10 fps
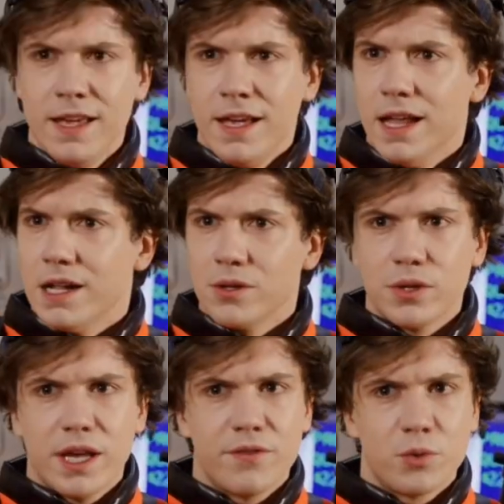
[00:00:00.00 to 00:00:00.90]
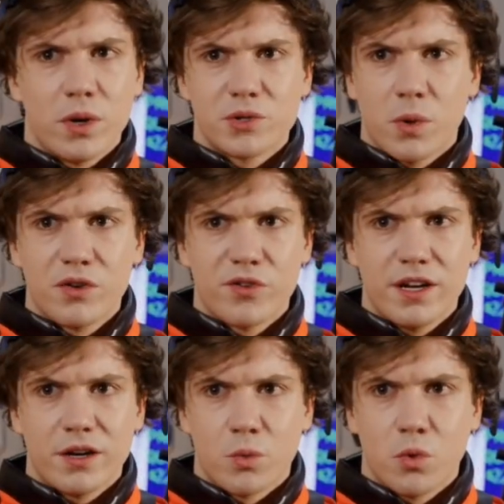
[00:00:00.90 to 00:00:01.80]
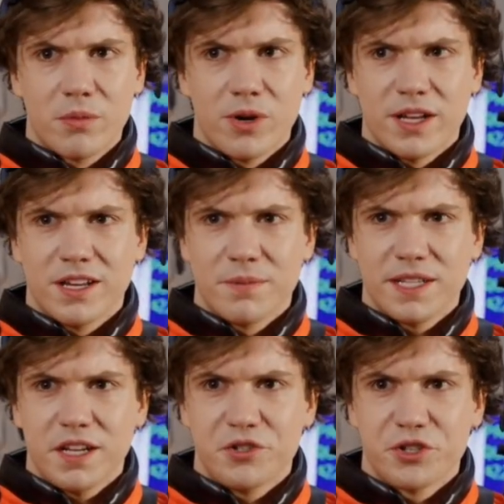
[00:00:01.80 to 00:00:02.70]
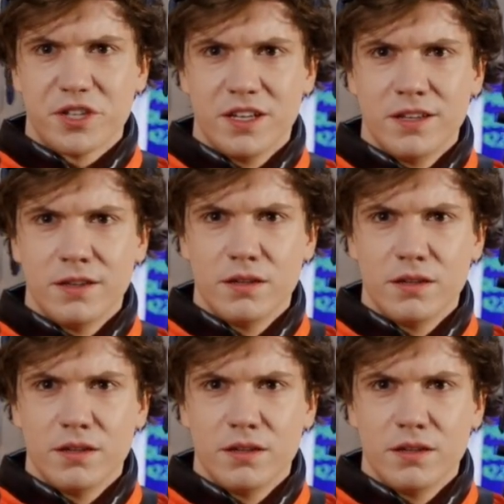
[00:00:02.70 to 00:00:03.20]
Okay. i will only have to watch one radar to warn about incoming dangers.